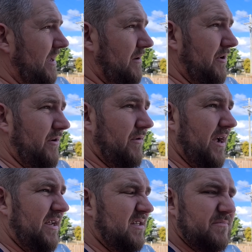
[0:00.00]
it when it
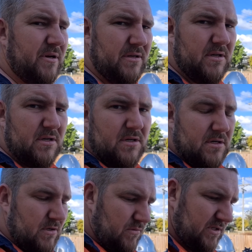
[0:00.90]
rains, but
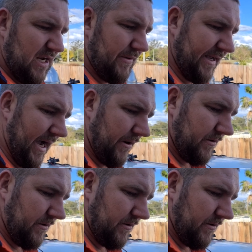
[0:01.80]
we'll see how we go.